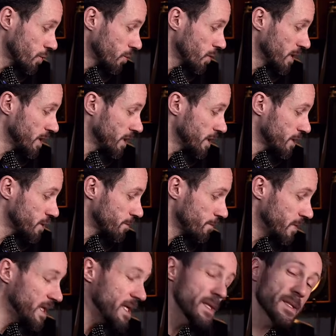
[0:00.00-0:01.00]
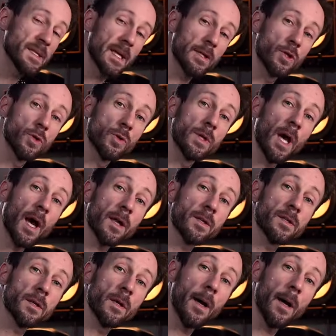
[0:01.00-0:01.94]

which means that you got